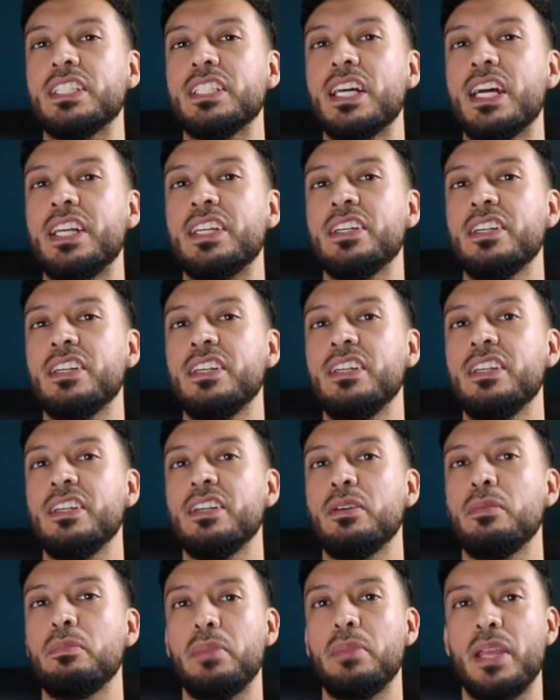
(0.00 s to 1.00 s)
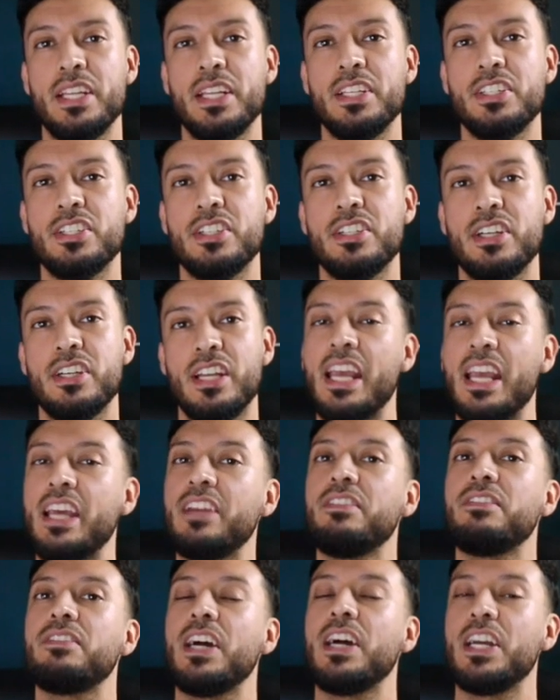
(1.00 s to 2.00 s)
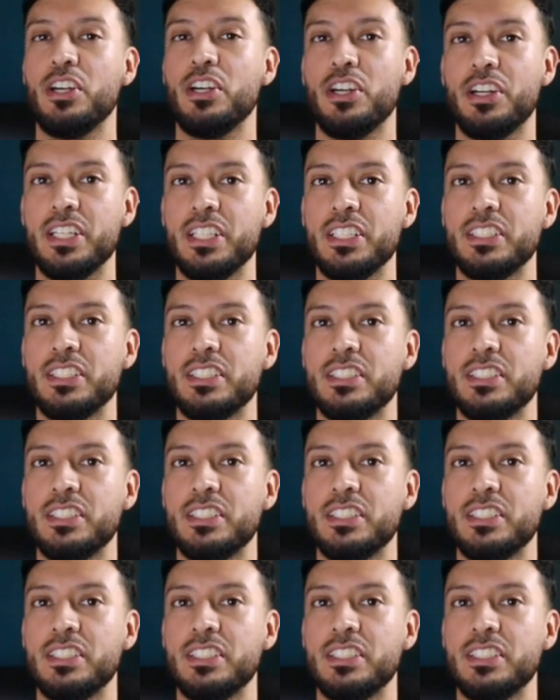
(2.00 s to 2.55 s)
celebrities, because why not